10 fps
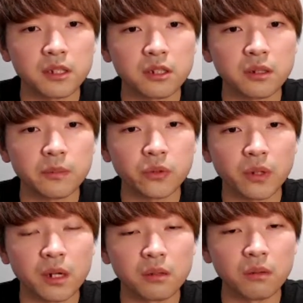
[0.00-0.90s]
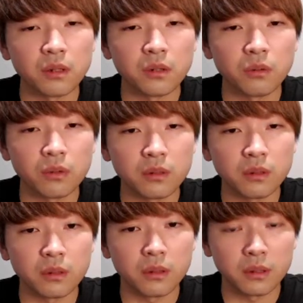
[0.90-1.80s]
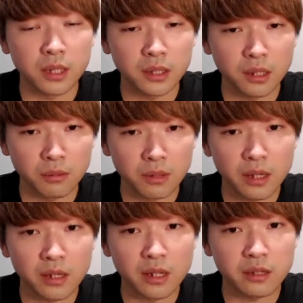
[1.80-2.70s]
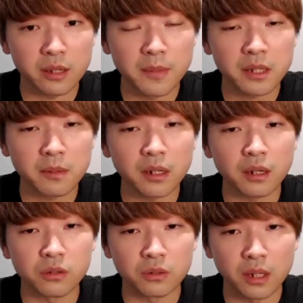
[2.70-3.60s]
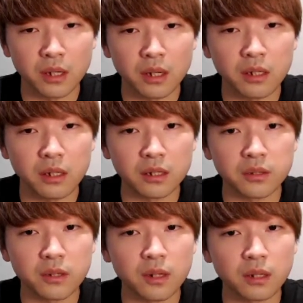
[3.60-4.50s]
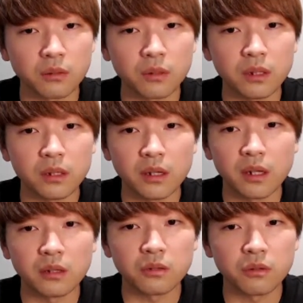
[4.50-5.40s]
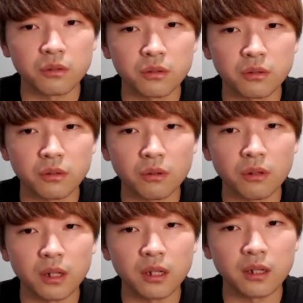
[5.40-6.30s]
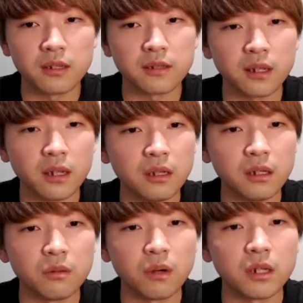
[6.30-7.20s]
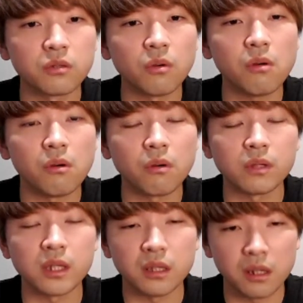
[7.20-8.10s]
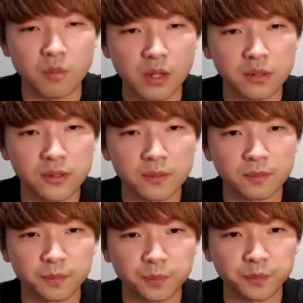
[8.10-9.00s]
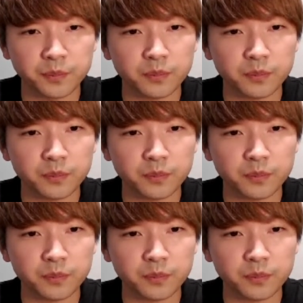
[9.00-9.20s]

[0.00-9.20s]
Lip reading: However, since we migrated from JavaScript, any is used in various places, and we were working to eliminate it.